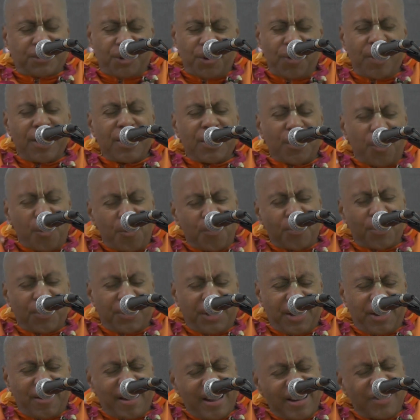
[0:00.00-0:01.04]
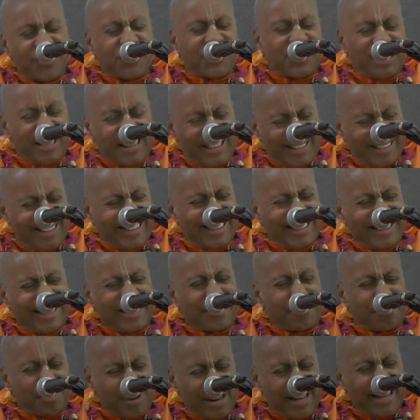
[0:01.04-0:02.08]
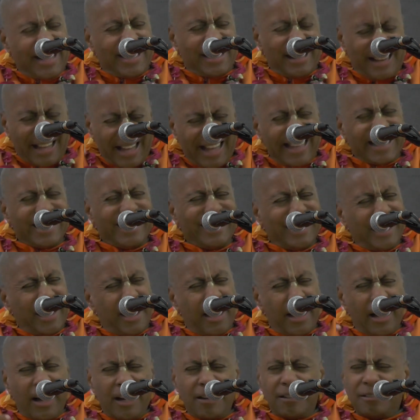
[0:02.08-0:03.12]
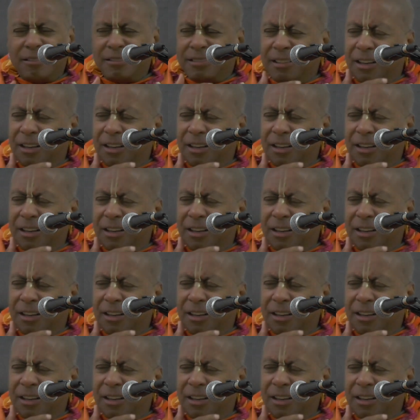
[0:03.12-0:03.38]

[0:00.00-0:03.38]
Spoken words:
turning over their engine in their brain. Yeah,